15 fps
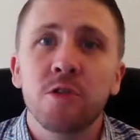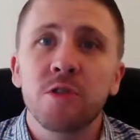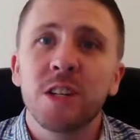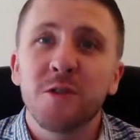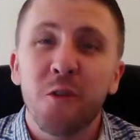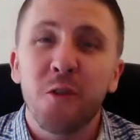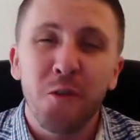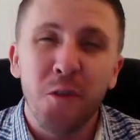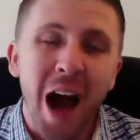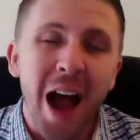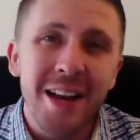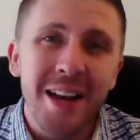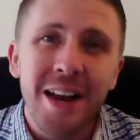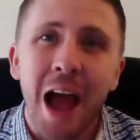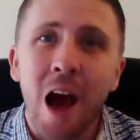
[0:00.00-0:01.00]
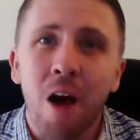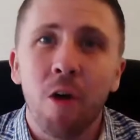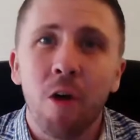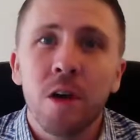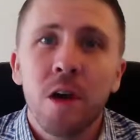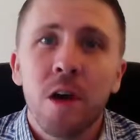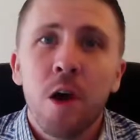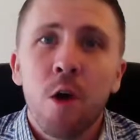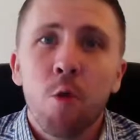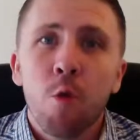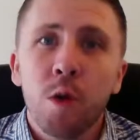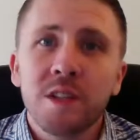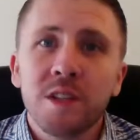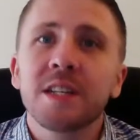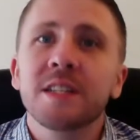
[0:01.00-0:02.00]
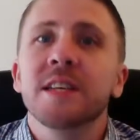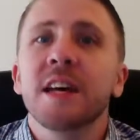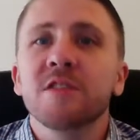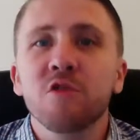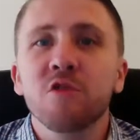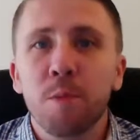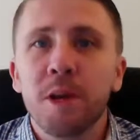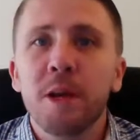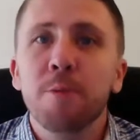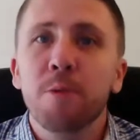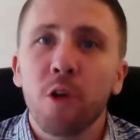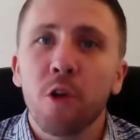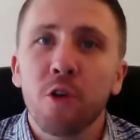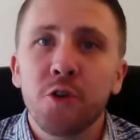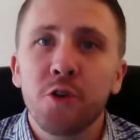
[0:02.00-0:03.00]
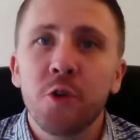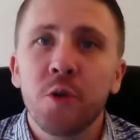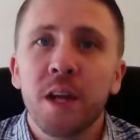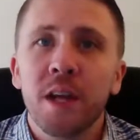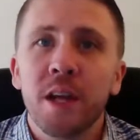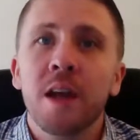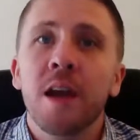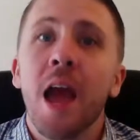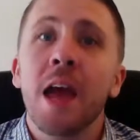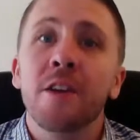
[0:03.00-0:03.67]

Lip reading: You just find out what successful people are doing